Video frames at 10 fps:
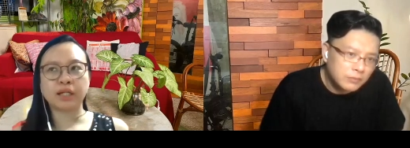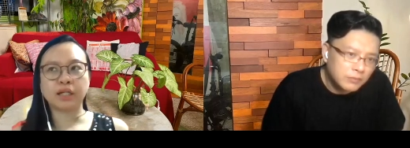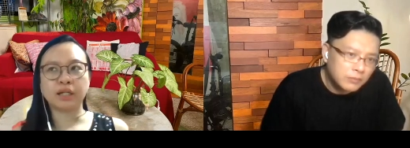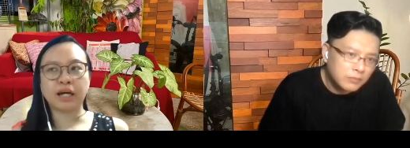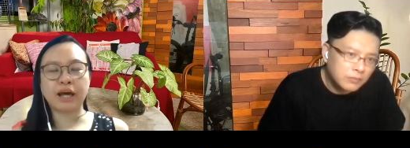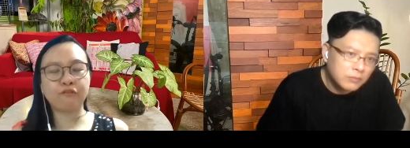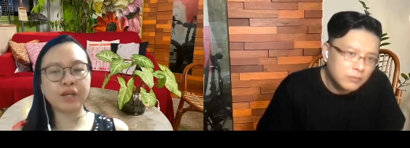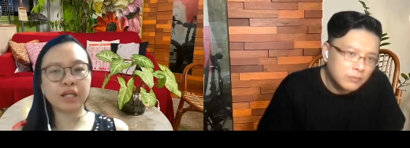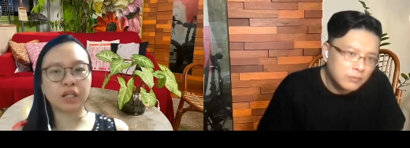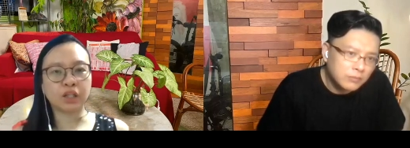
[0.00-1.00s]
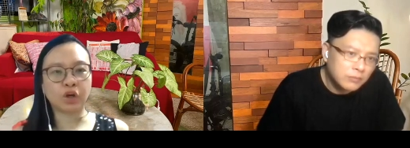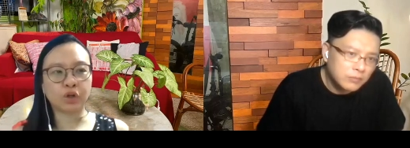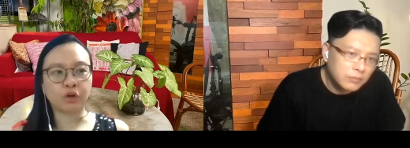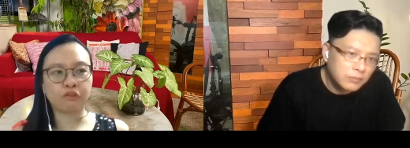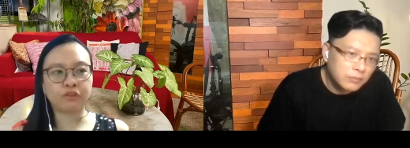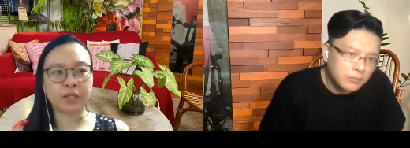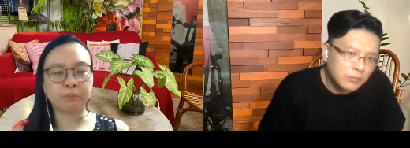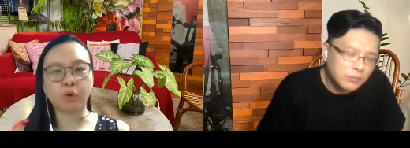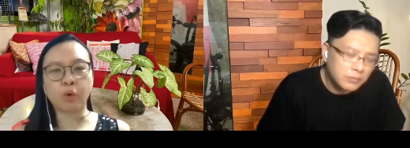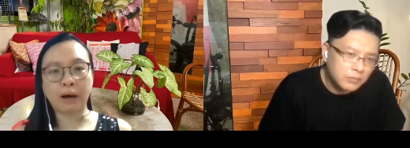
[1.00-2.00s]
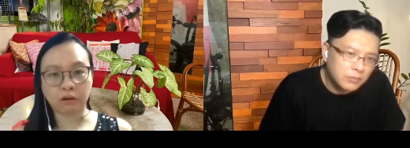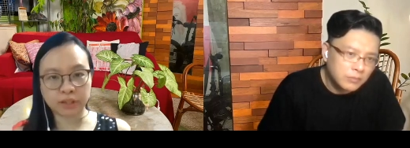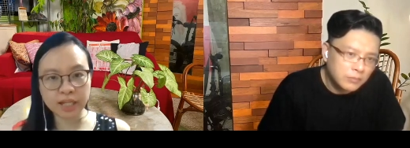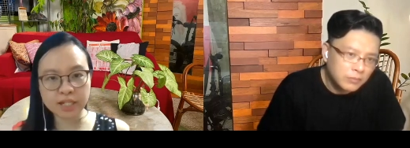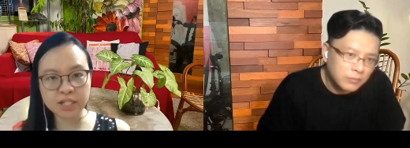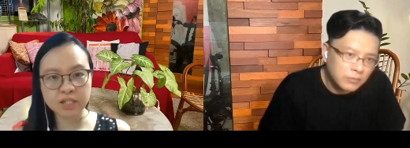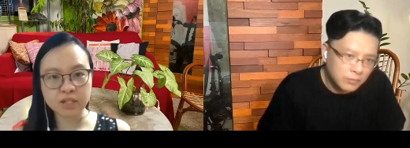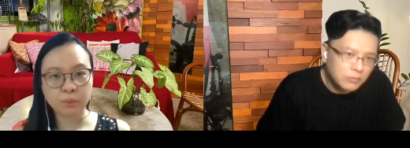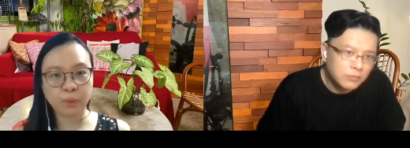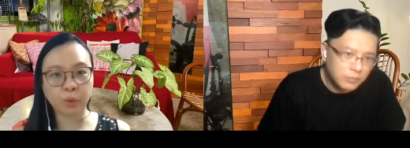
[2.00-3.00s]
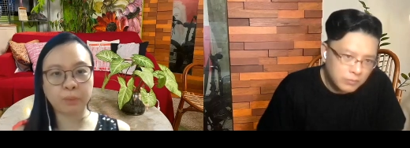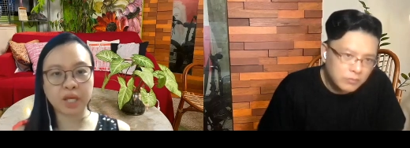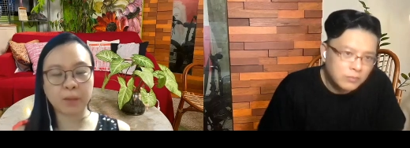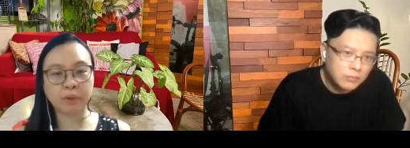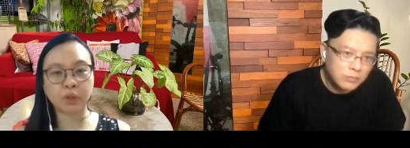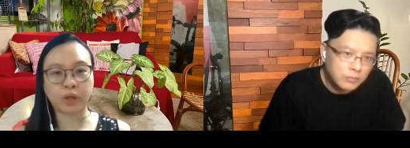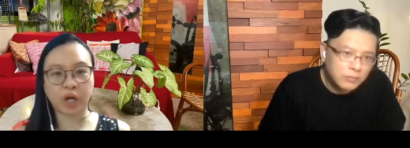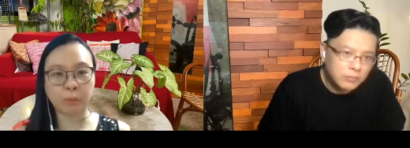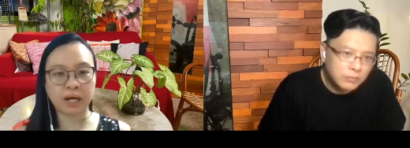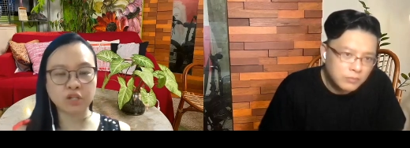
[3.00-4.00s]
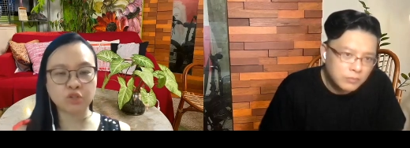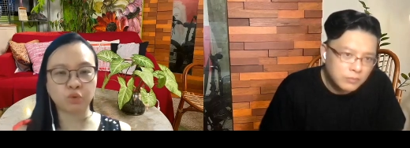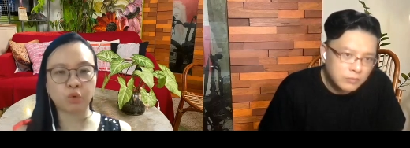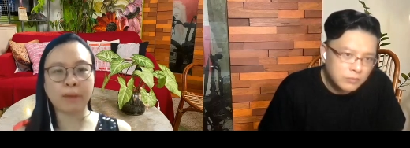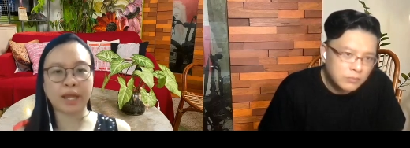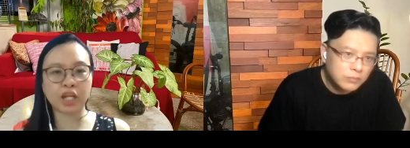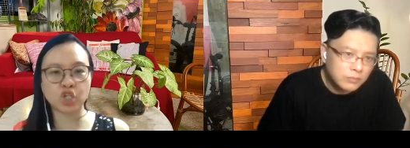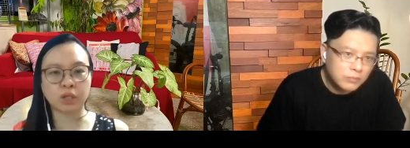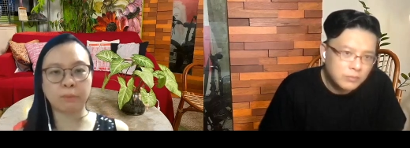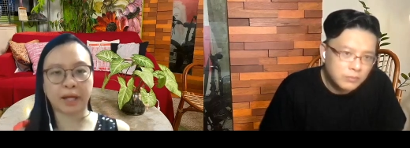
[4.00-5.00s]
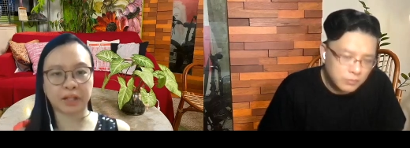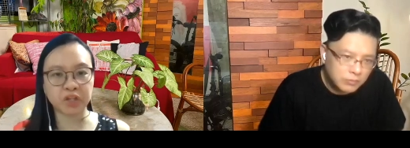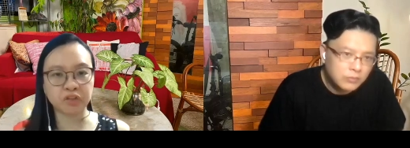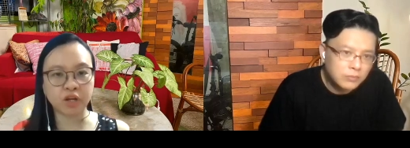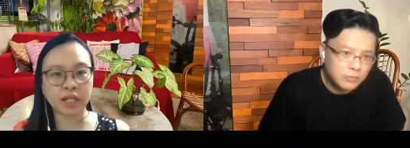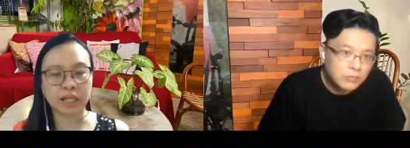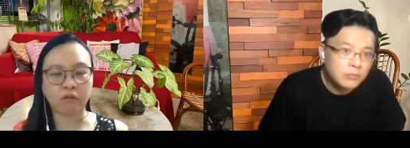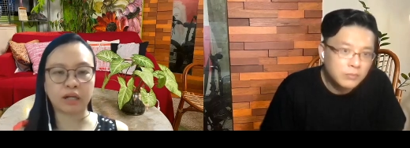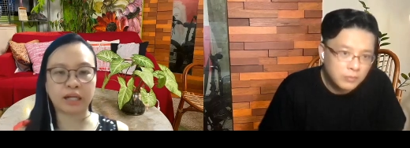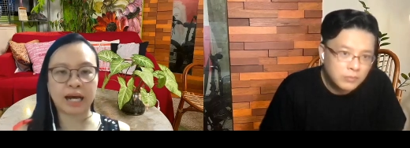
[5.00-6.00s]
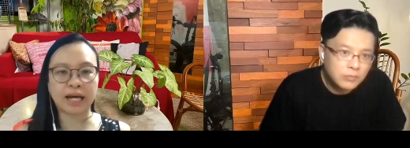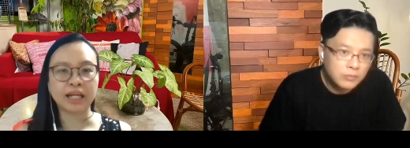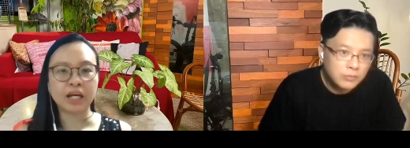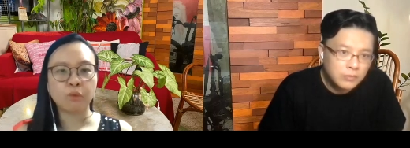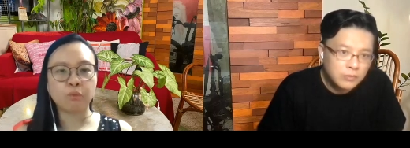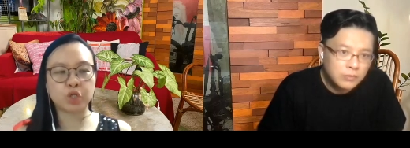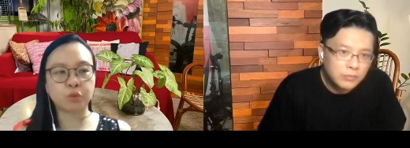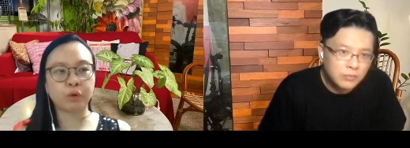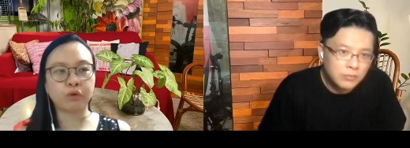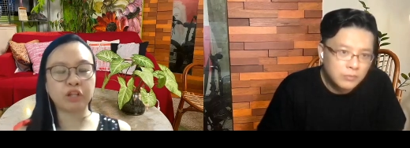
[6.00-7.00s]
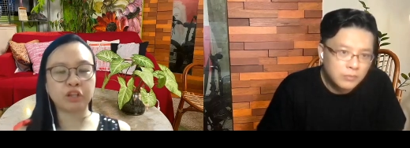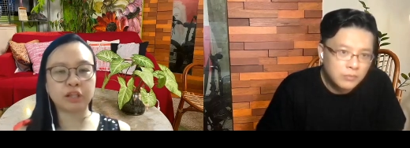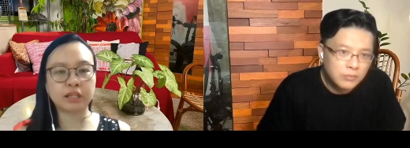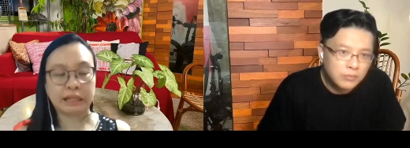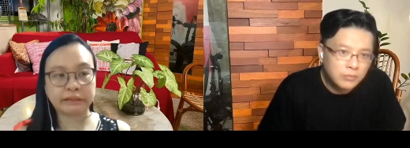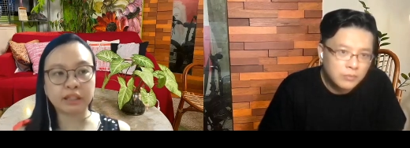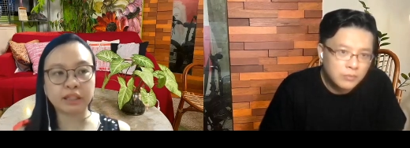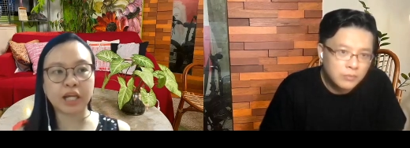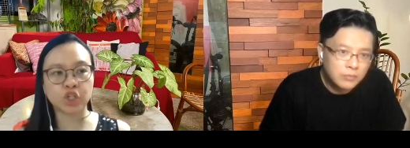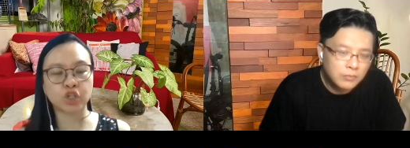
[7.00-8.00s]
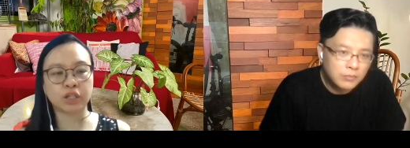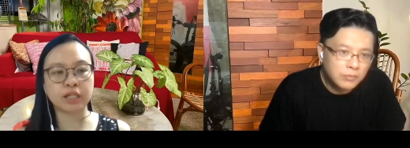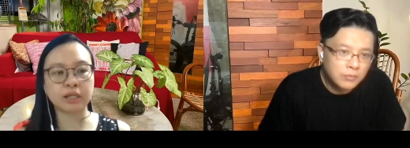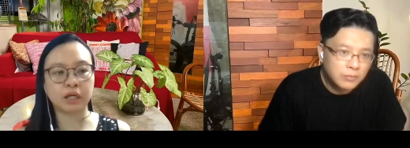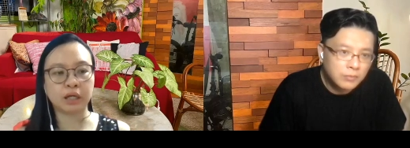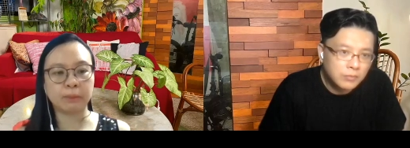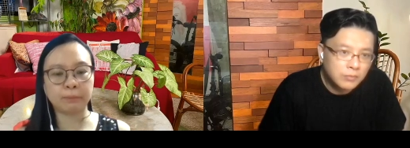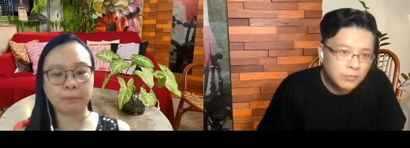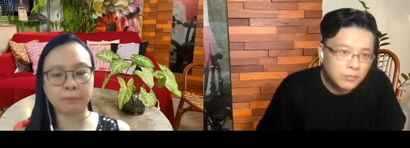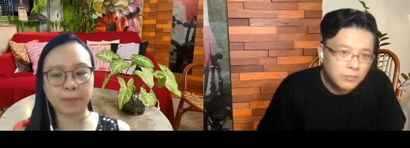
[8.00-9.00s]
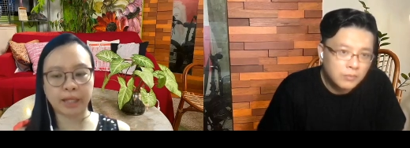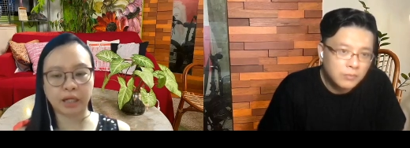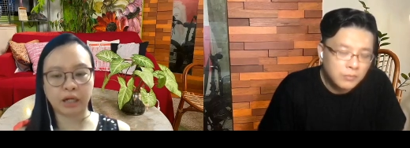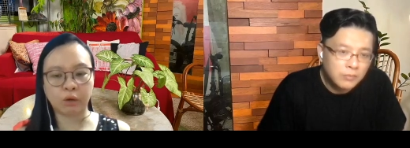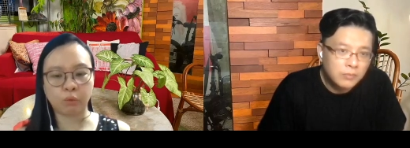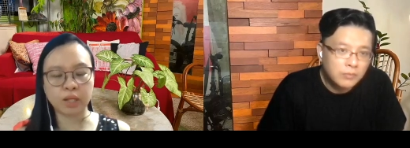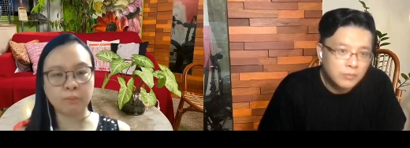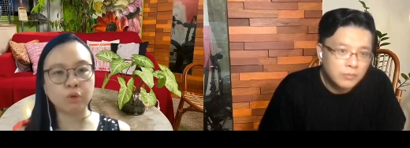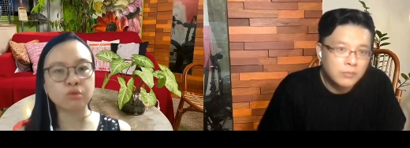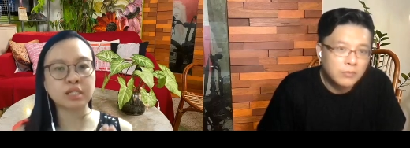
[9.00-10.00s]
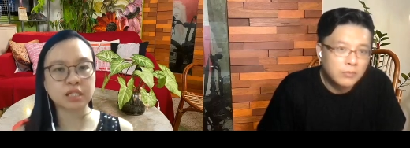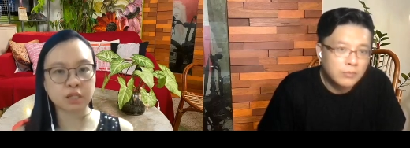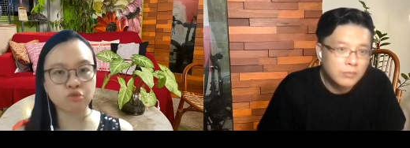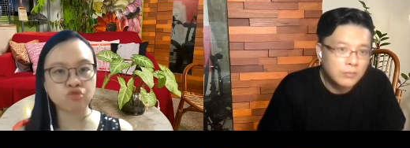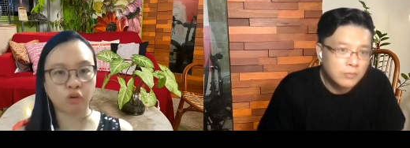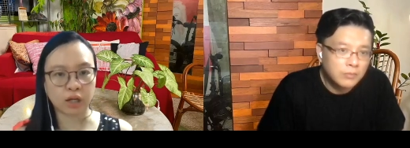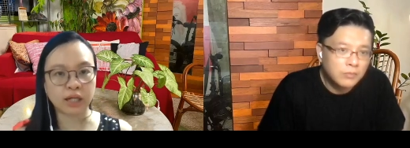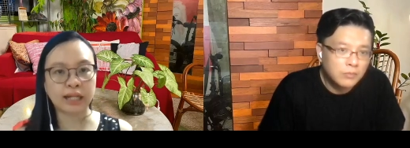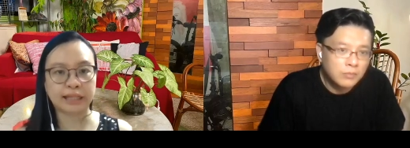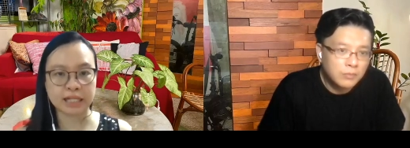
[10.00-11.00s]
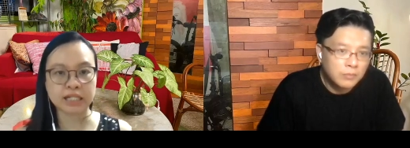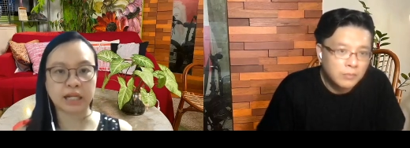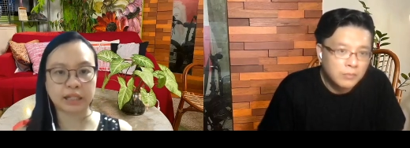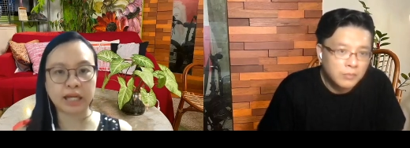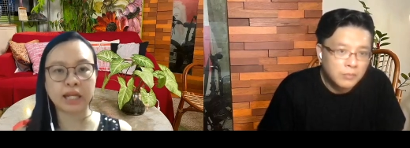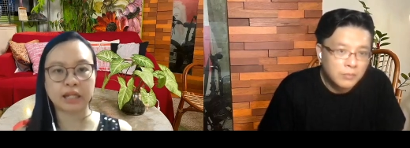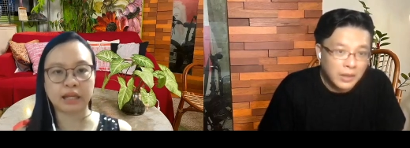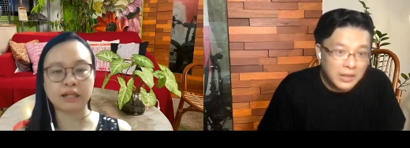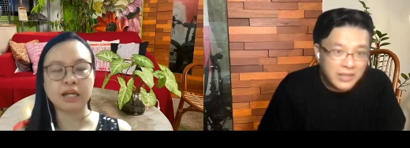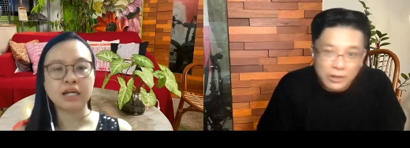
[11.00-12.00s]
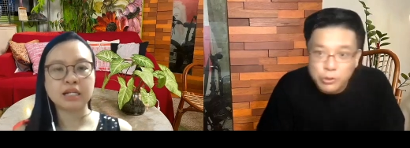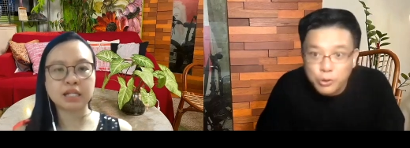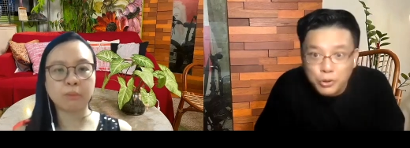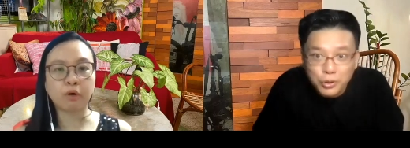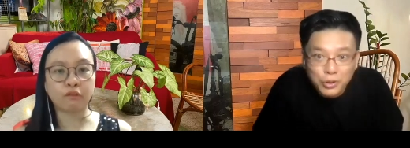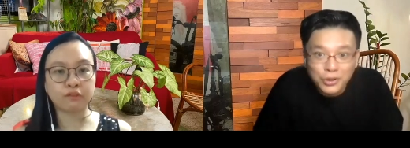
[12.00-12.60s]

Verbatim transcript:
Speaker 1: uh, having a lot of the probiotics will be able to help us, you know, manage the bacteria in our gut, which will in, hmm. in turn actually uh, make our immune system stronger and things like that. And then some is that